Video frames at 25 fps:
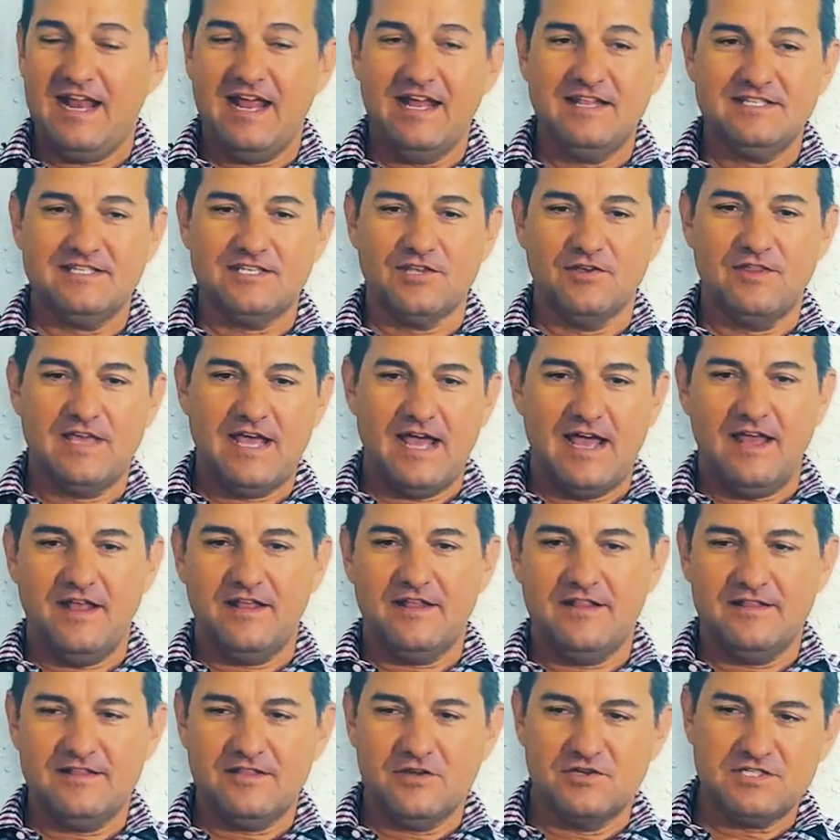And so
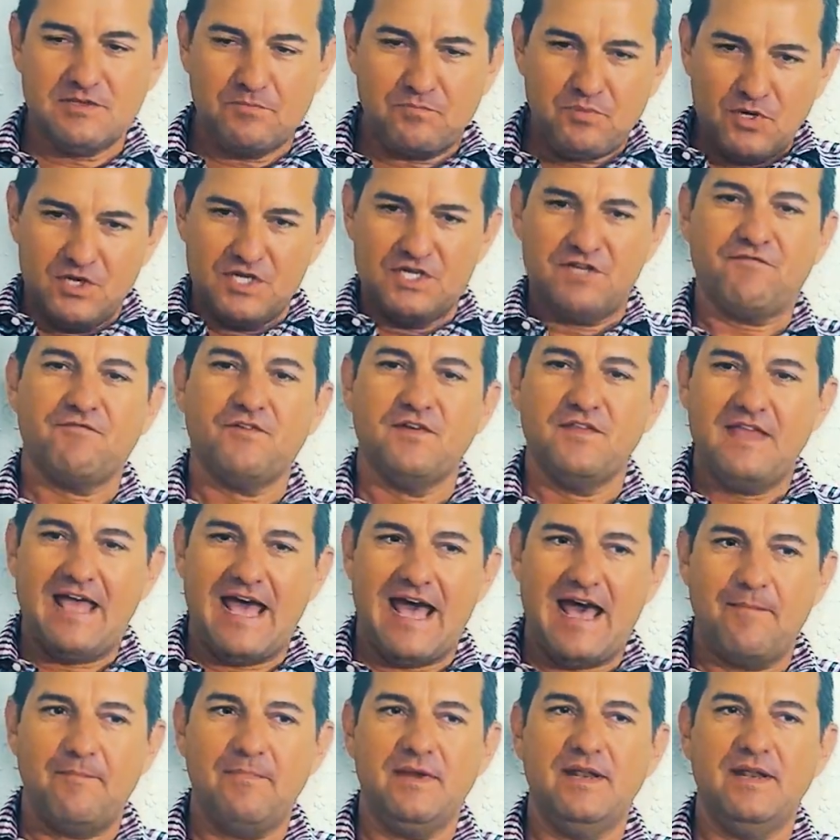that there's a push for that.